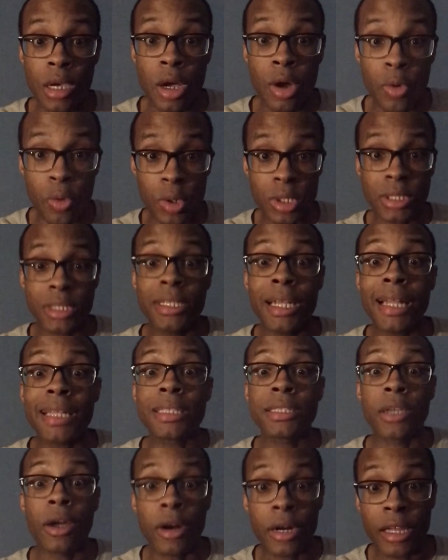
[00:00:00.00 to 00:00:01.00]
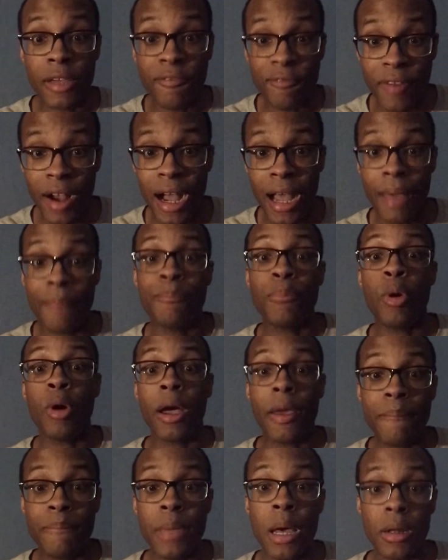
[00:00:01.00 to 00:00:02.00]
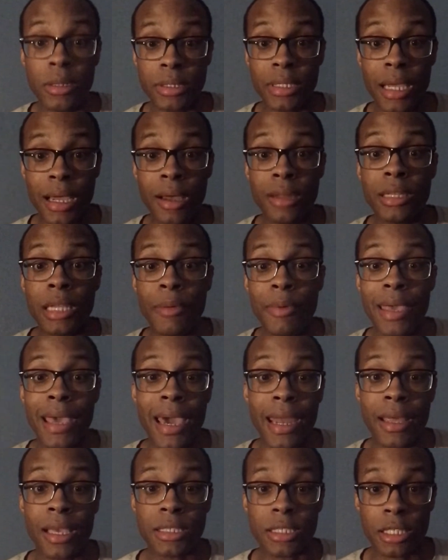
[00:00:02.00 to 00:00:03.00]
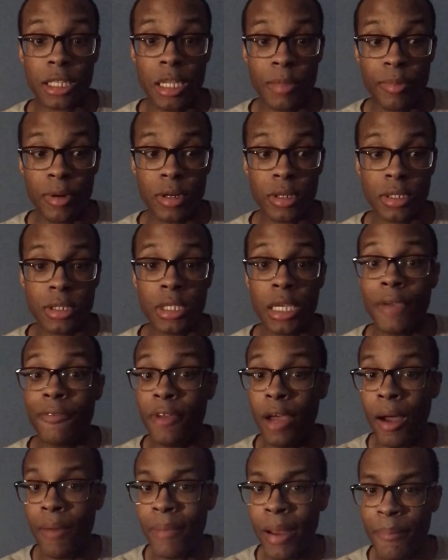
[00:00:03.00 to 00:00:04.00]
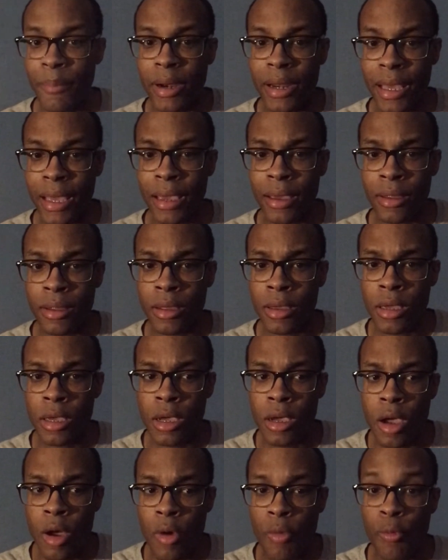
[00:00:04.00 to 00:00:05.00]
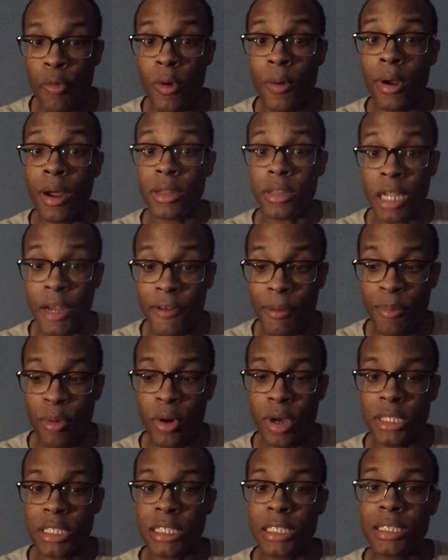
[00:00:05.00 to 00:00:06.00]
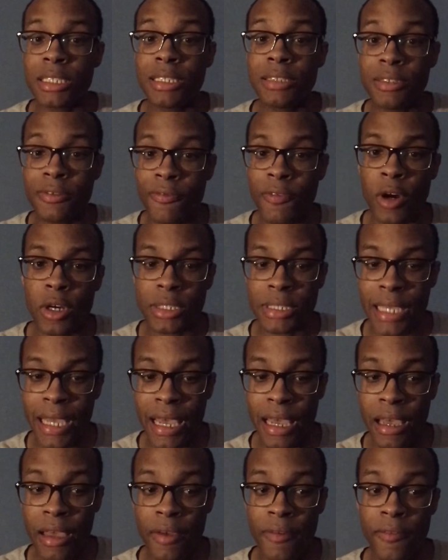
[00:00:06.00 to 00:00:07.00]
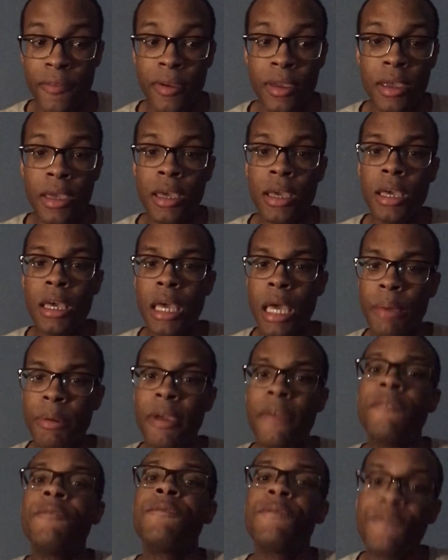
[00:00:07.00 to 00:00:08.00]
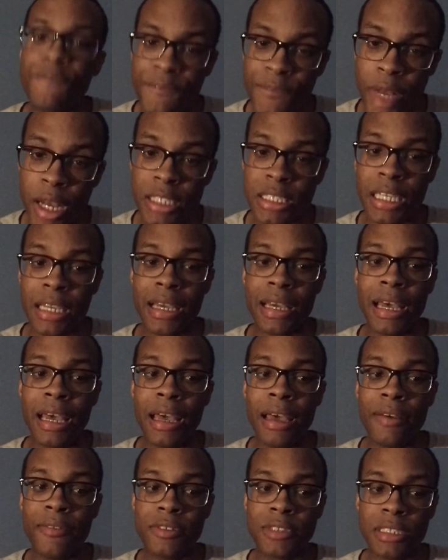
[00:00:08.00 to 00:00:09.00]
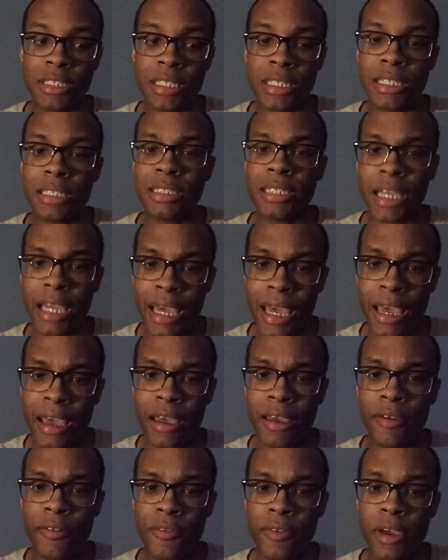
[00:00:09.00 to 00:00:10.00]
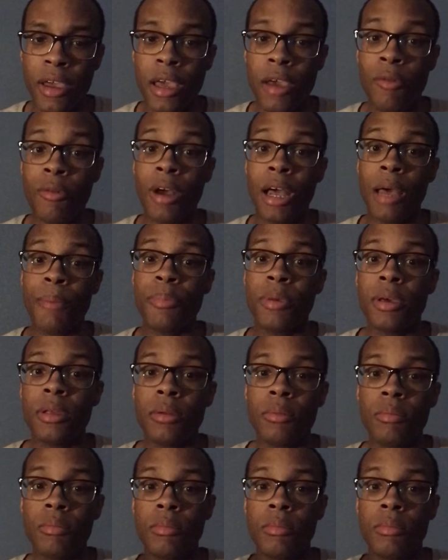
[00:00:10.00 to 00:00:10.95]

was that 35-point meltdown that we had against the Clippers. If y'all remember that, when we were up 35 points in the first half, and we fell in the second half, and what happened?